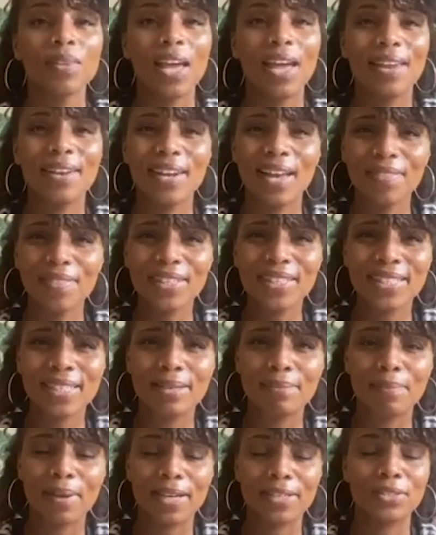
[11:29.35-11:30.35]
Another
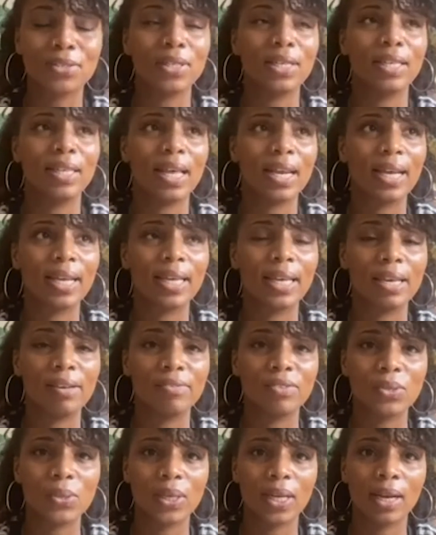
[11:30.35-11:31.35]
tip actually that I gave
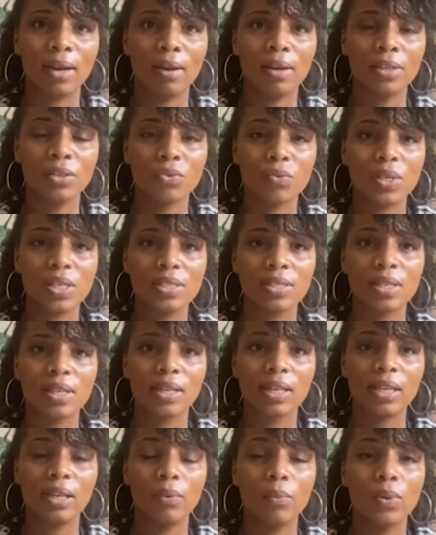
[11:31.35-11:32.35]
to a client
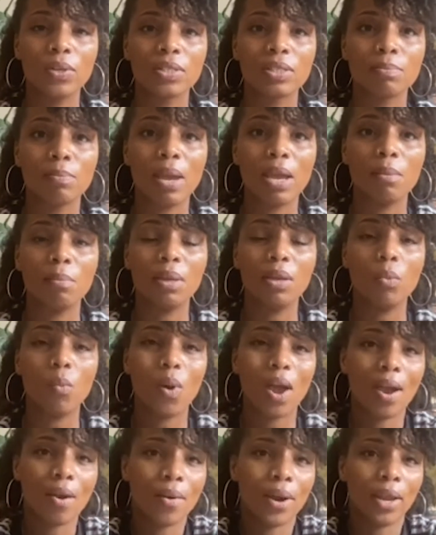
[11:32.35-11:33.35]
recently was maybe
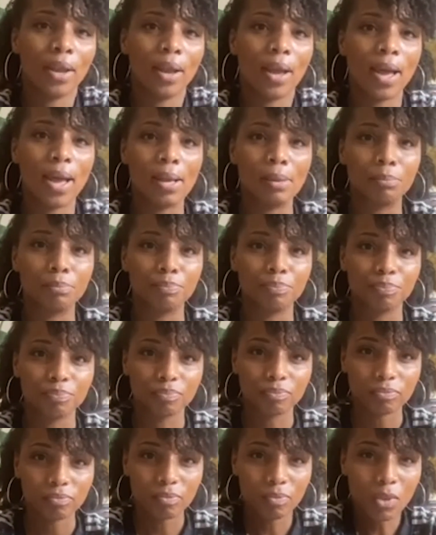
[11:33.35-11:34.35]
wearing
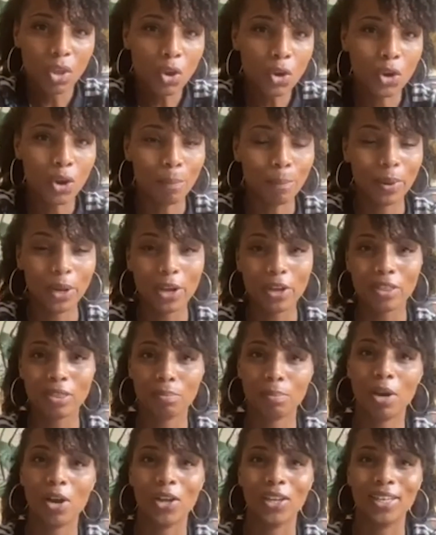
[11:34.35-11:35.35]
your birth
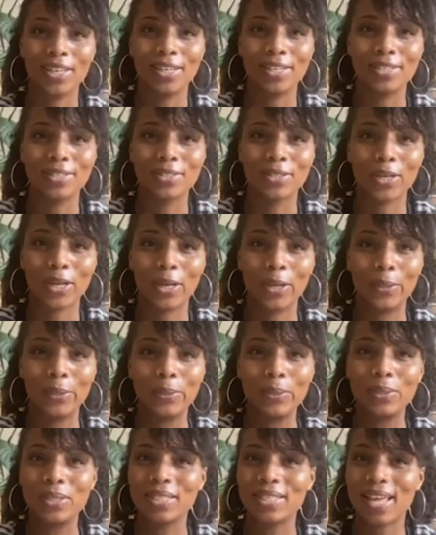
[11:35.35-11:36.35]
partner's
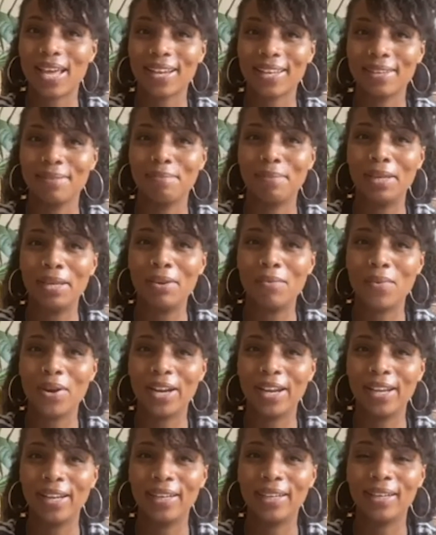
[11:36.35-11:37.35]
clothes. That can be
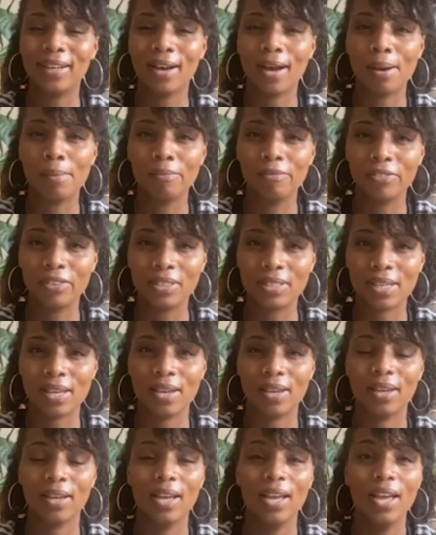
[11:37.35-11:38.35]
really
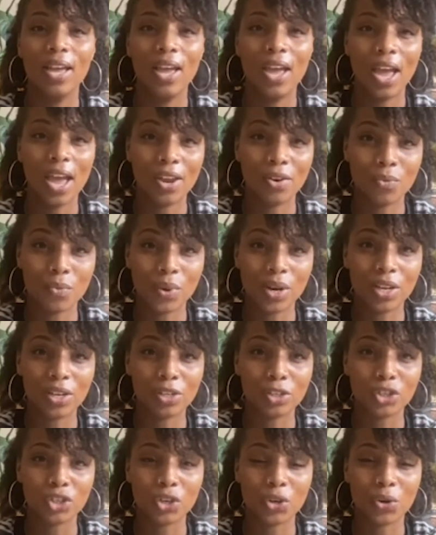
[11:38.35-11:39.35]
comforting and
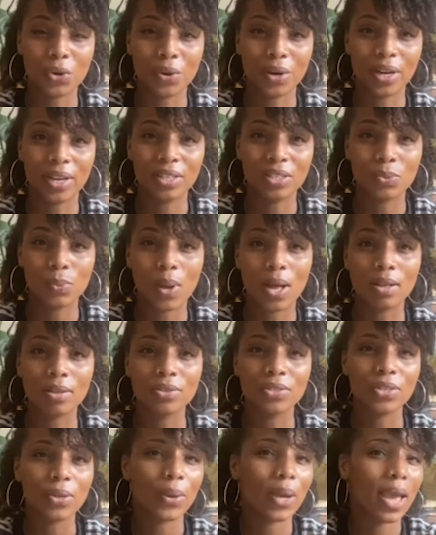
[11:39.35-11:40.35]
reassuring as well.
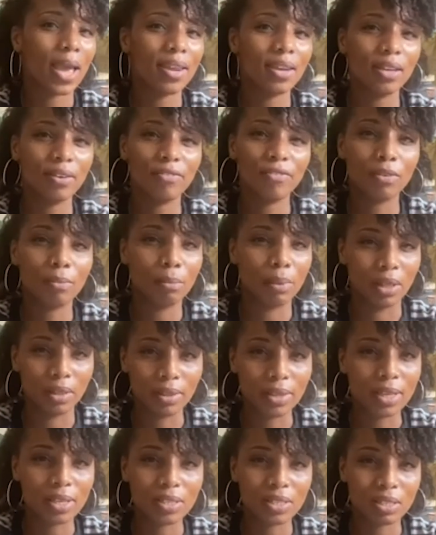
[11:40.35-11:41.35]
So any
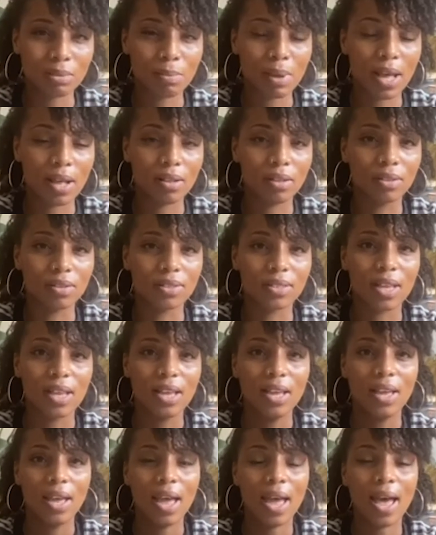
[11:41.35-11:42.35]
familiar smells
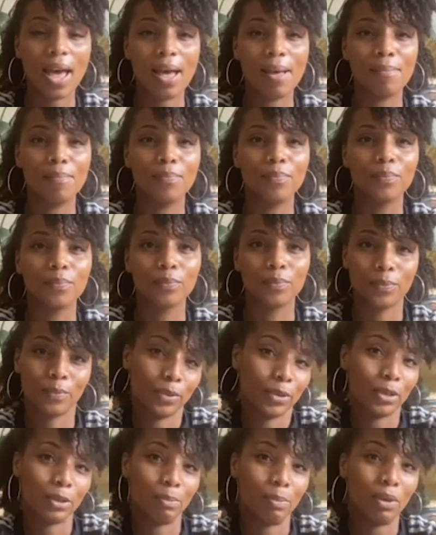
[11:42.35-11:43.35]

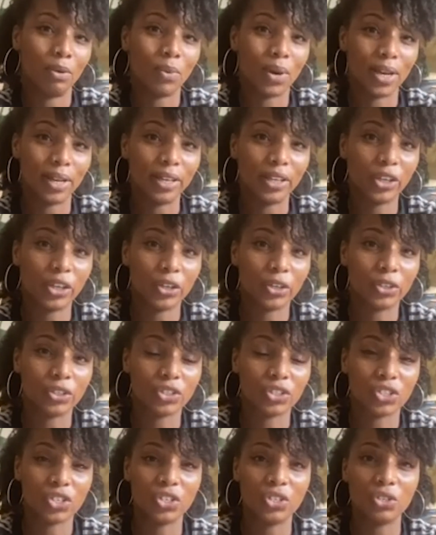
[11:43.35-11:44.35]
could be really good
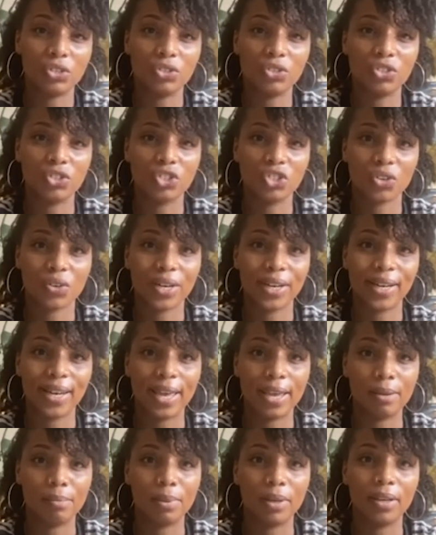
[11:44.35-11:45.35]
to use during
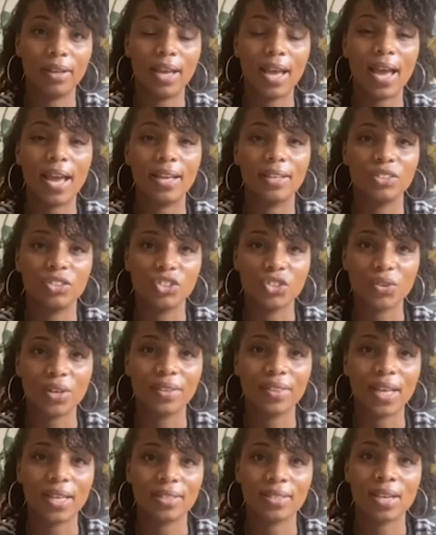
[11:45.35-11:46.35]
labor and during
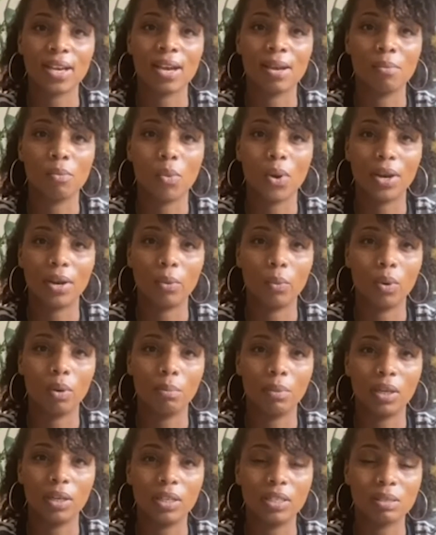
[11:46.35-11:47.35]
that time when a
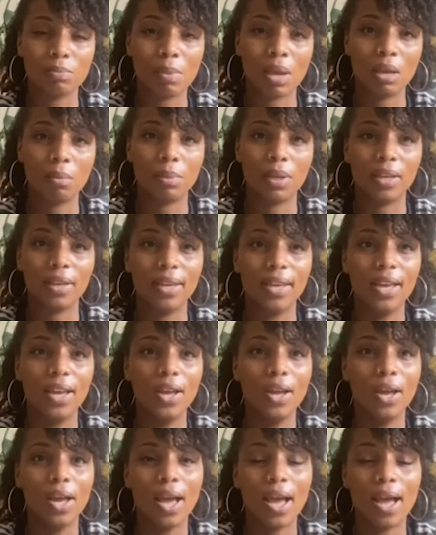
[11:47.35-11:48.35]
woman is maybe
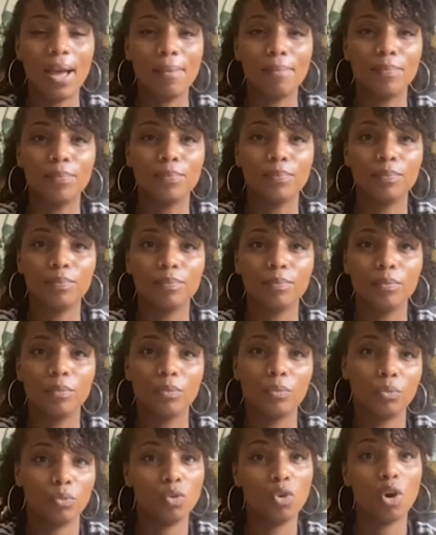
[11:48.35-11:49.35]

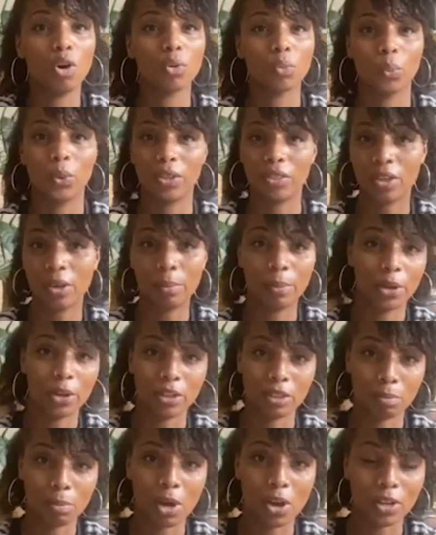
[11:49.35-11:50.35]
not with her
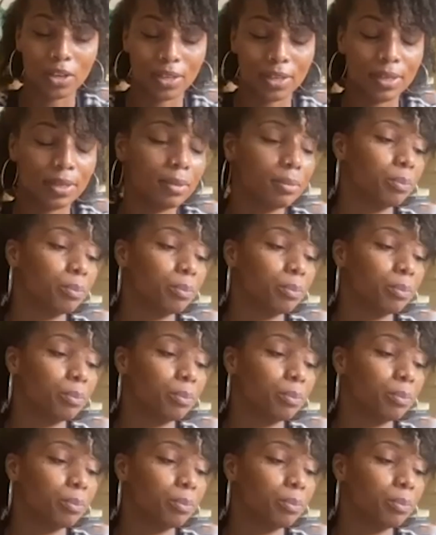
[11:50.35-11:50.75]
birth partner.